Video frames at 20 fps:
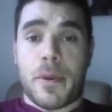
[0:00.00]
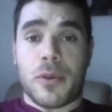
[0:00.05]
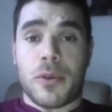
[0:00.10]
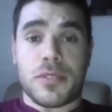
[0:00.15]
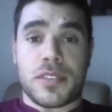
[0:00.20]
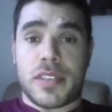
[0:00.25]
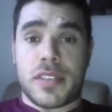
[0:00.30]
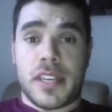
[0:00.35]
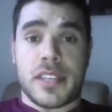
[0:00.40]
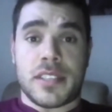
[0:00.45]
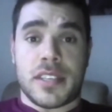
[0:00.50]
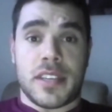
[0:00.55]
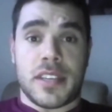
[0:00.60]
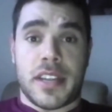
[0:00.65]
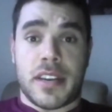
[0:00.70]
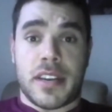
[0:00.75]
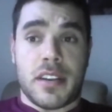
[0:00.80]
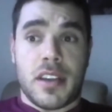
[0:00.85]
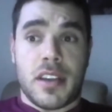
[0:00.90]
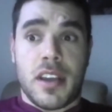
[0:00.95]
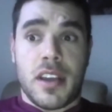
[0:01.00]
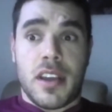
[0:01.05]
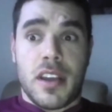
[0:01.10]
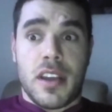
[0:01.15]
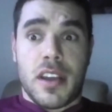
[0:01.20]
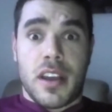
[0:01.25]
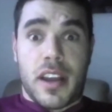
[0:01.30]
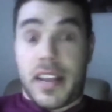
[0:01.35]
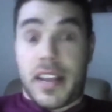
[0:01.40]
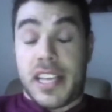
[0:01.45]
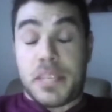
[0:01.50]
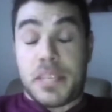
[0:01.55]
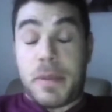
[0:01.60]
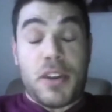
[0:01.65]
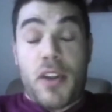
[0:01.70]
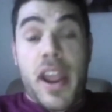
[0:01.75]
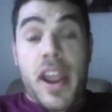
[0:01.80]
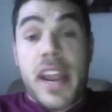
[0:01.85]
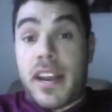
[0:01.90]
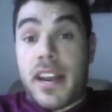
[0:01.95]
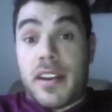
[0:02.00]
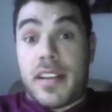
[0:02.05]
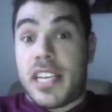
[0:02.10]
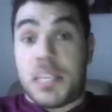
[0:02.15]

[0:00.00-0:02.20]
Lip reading: postseason. And he's been great.